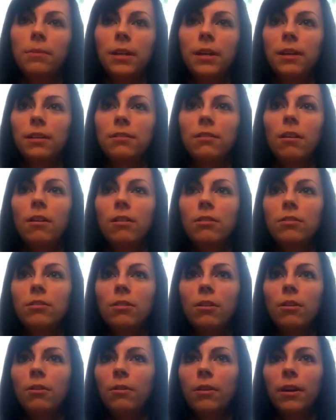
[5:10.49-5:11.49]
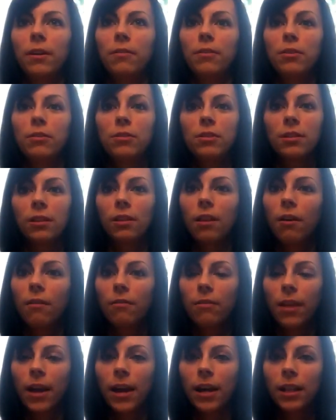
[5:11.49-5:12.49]
And it's also, if you just
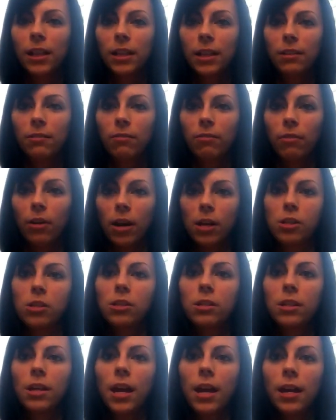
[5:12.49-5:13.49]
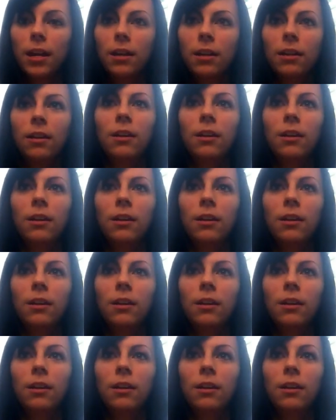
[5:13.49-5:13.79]
love that clean, fresh scent,